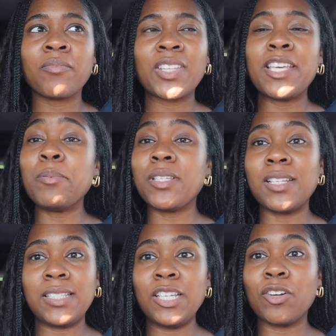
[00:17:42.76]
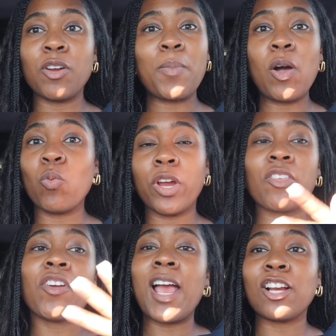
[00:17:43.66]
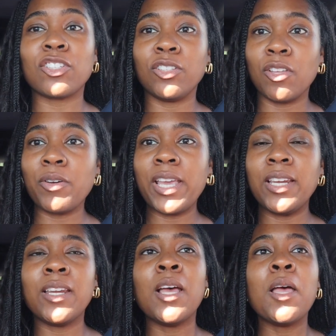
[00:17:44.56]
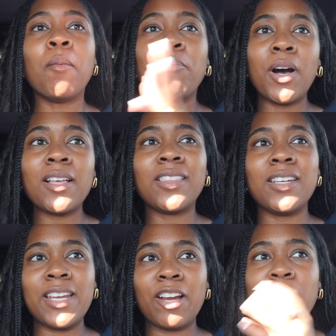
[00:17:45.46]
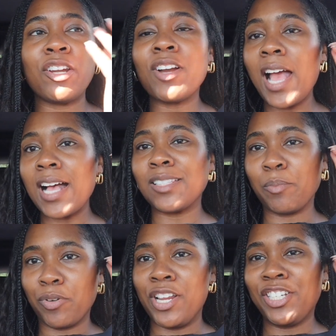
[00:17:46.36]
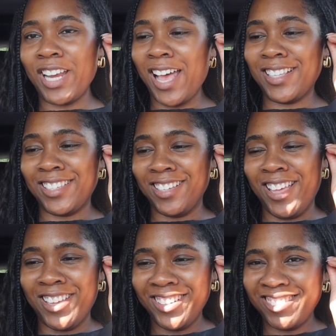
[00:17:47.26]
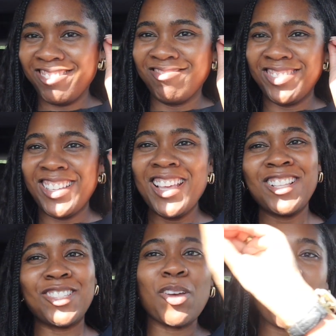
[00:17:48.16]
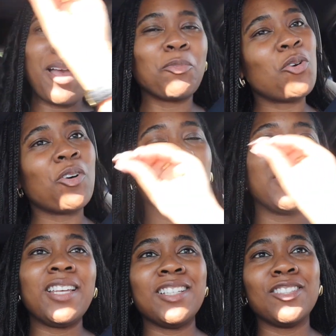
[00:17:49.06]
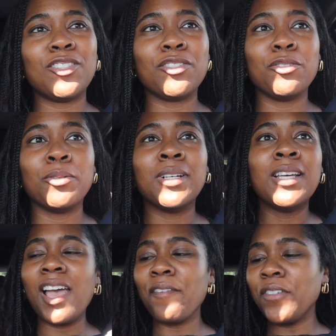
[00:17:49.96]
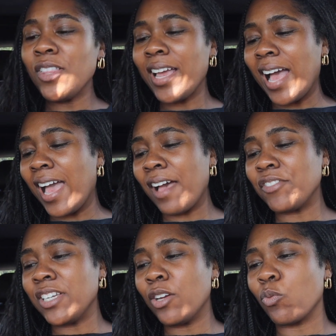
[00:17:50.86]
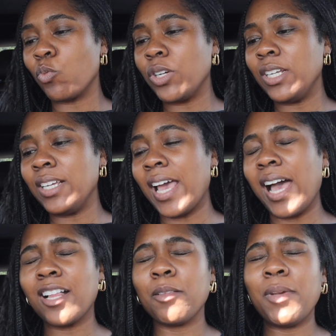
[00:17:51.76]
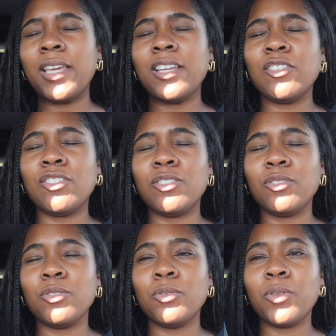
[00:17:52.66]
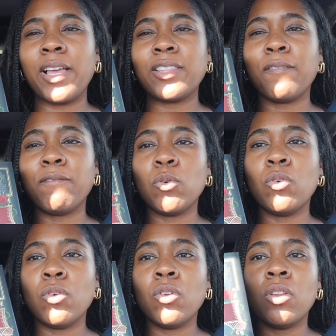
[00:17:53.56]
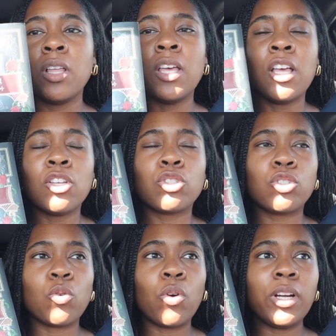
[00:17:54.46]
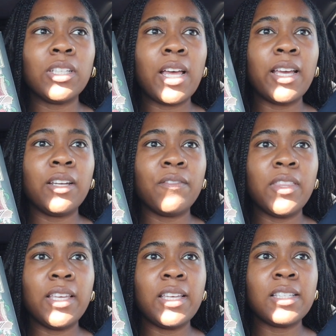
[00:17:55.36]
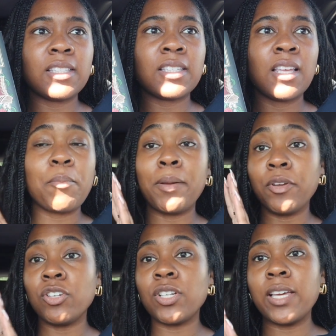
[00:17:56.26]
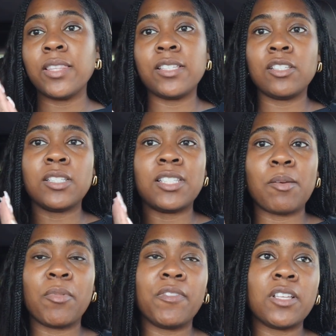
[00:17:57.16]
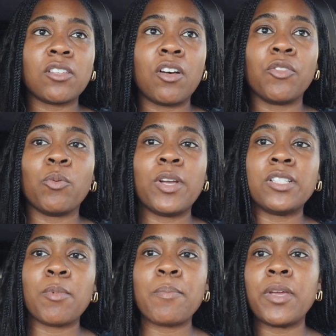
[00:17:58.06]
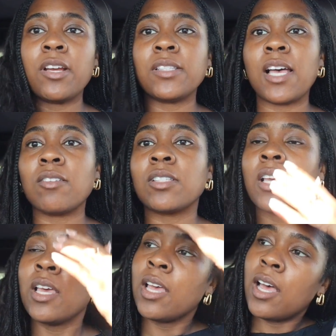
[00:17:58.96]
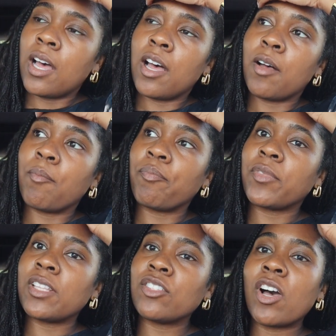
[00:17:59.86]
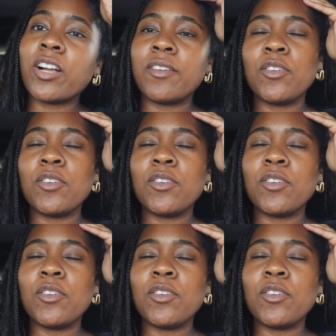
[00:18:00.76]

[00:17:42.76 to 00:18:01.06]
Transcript: keeps it a secret about where they're actually located, but the narrator has a British accent. So I'm correlating the two. I feel like I have to get reacclimated to like the full storyline of this, but I'm gonna try and listen to some of this on the way to my parents' house. And so I'll give